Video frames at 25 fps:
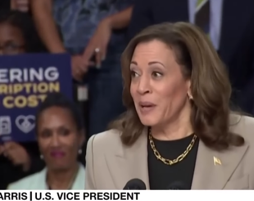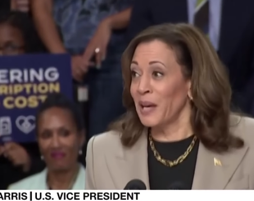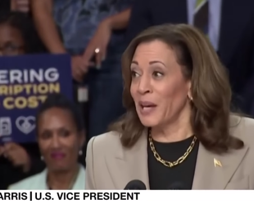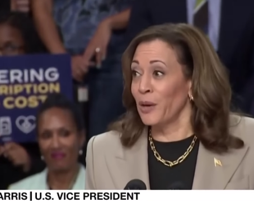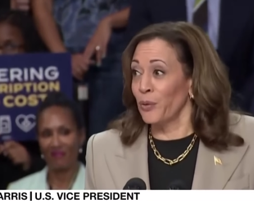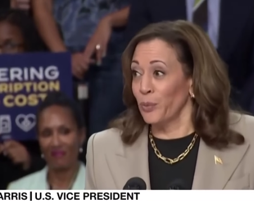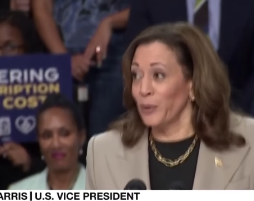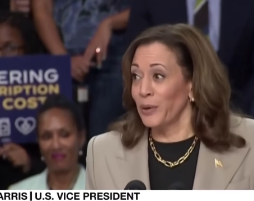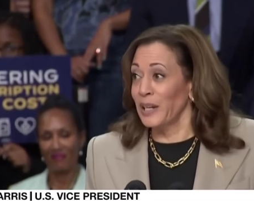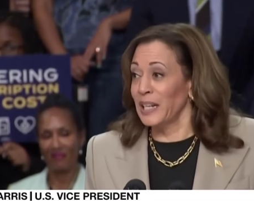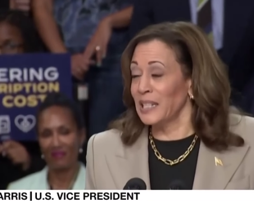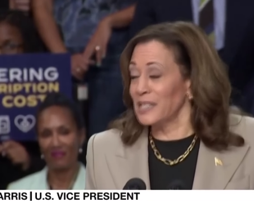
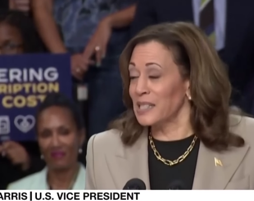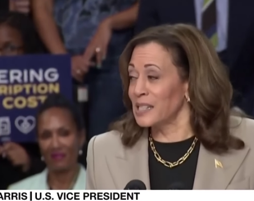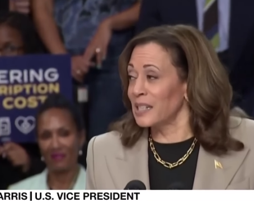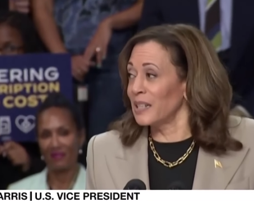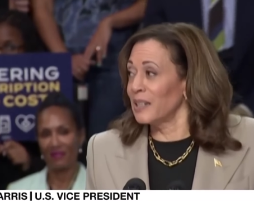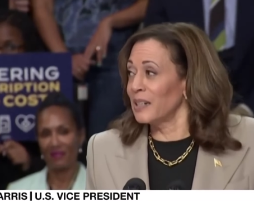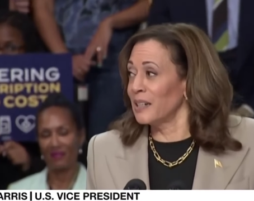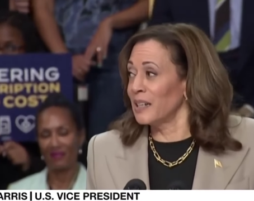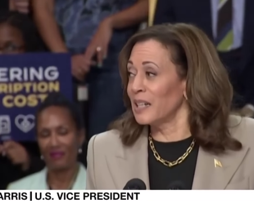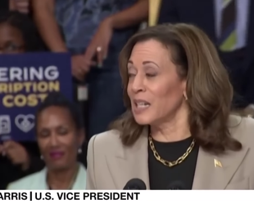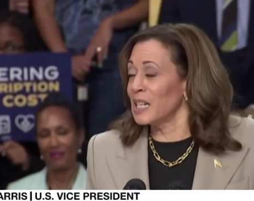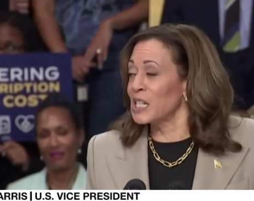Speaker 1: big
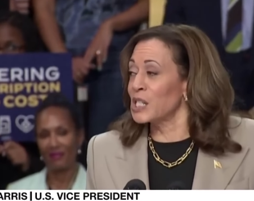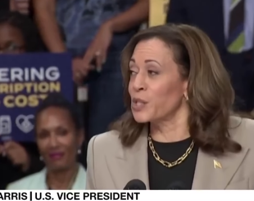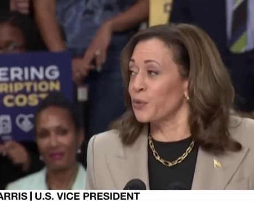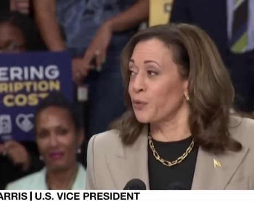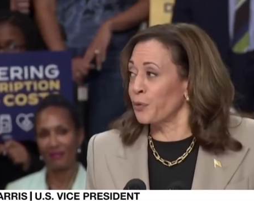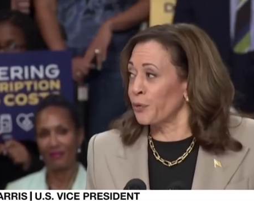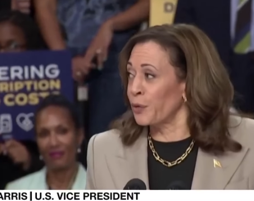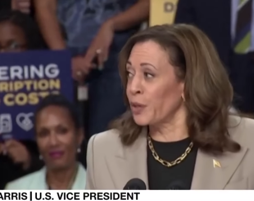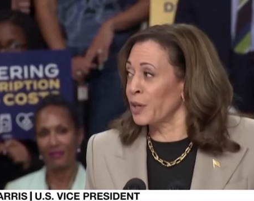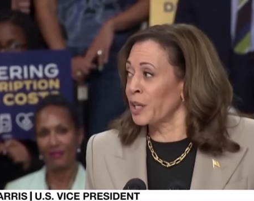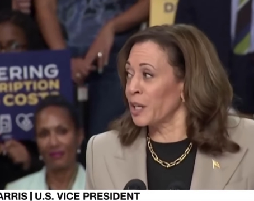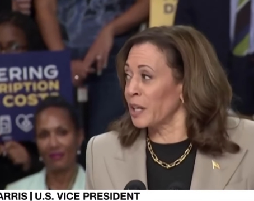reason
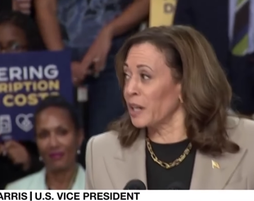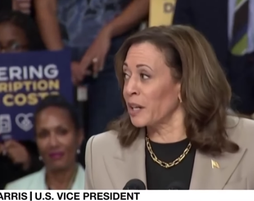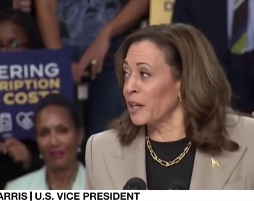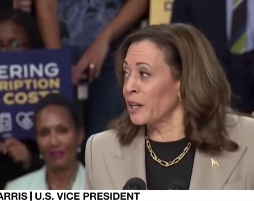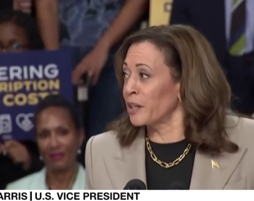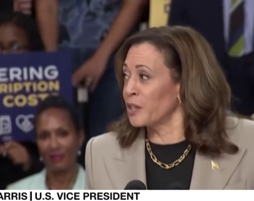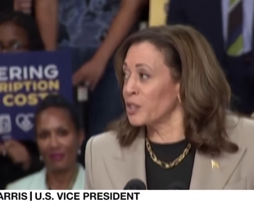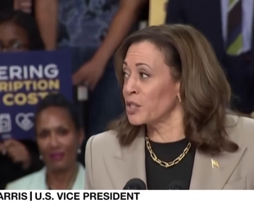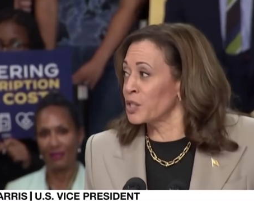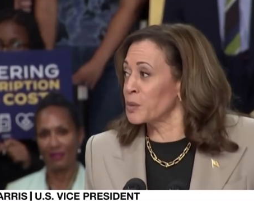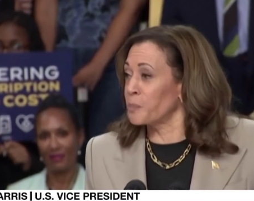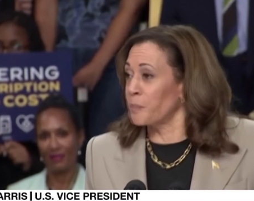is for
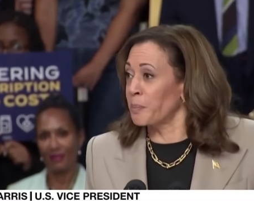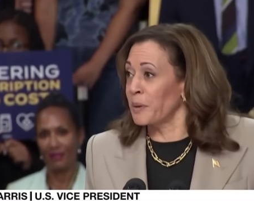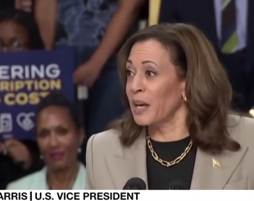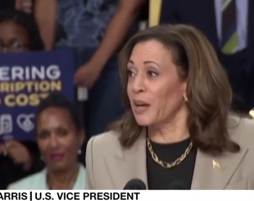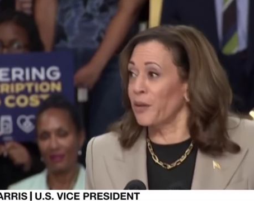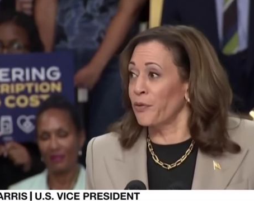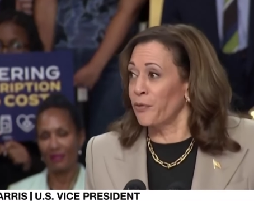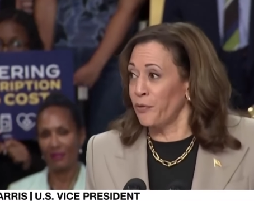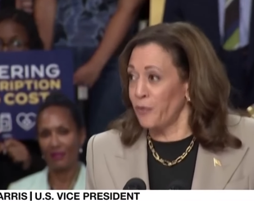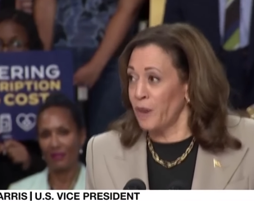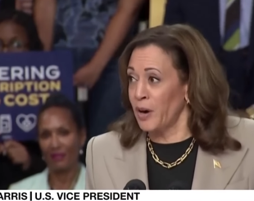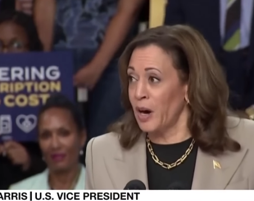years,
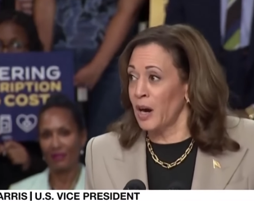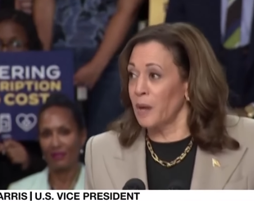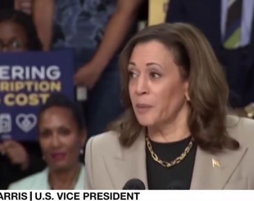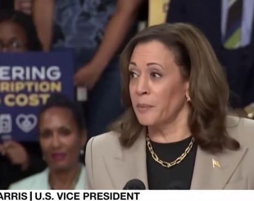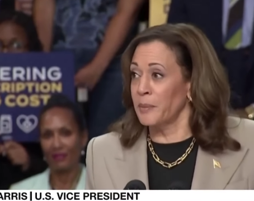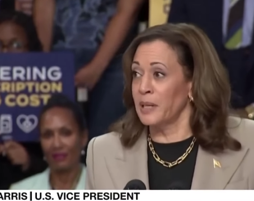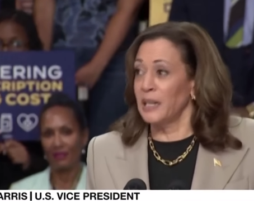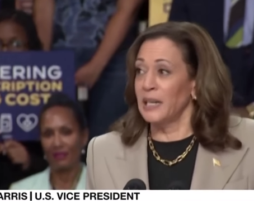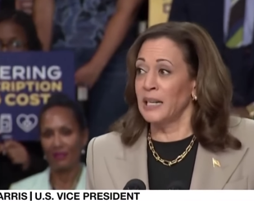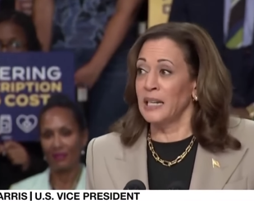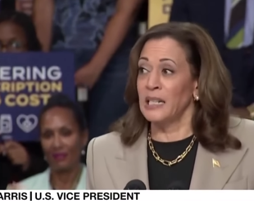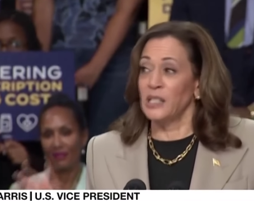Big
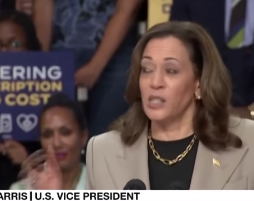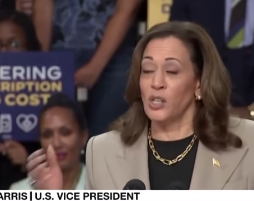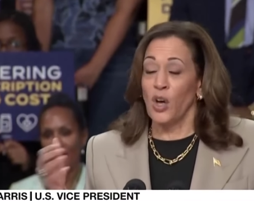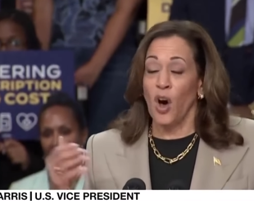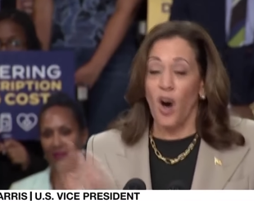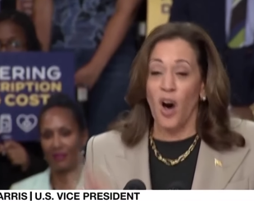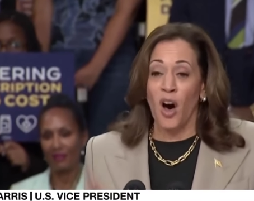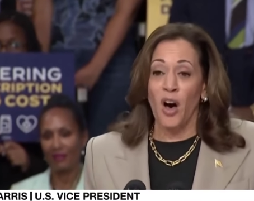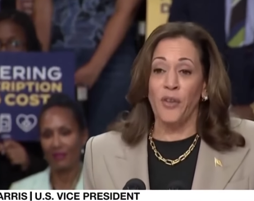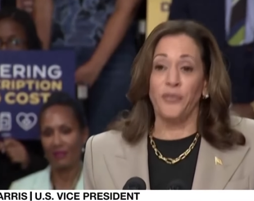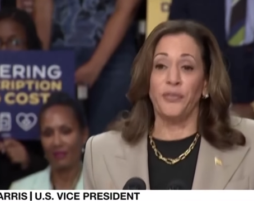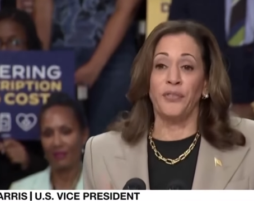Pharma
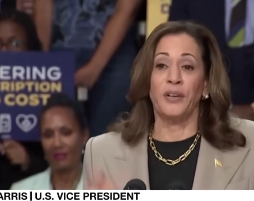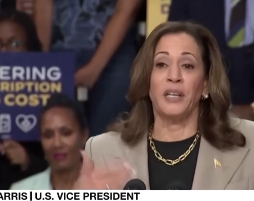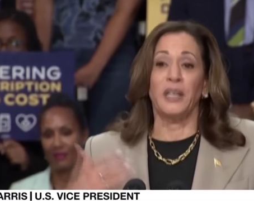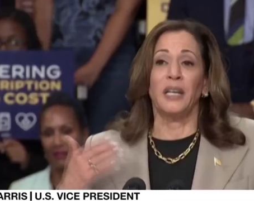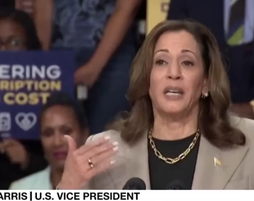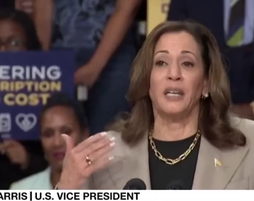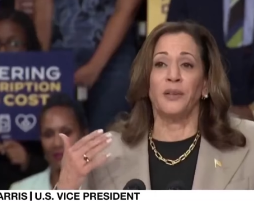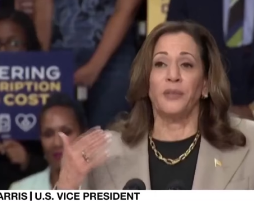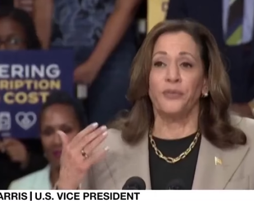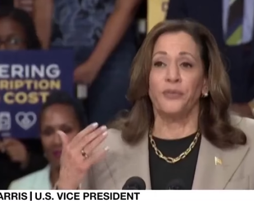has often